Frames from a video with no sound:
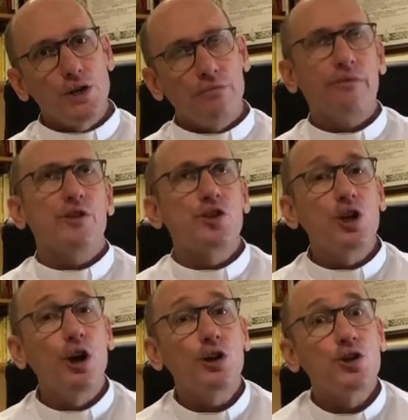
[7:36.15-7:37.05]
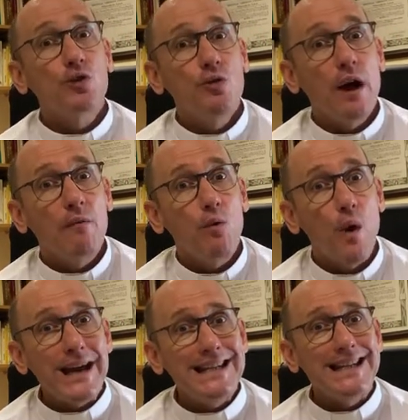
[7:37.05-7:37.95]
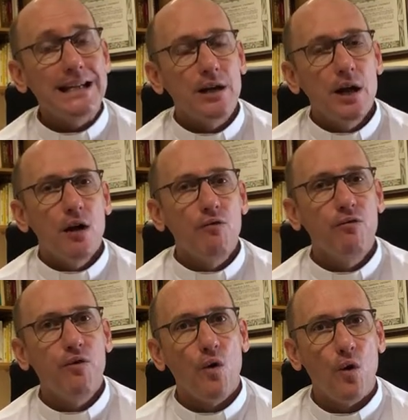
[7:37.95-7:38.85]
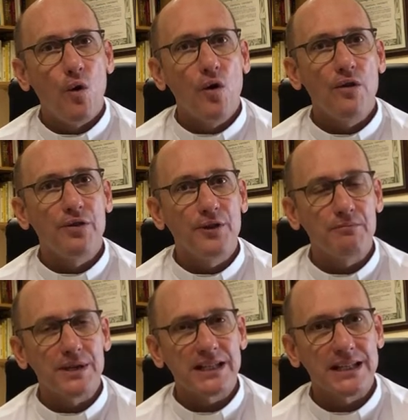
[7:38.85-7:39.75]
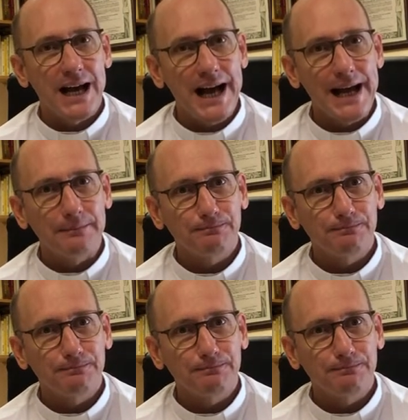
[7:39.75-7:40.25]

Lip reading: in the church who have waited for the Messiah.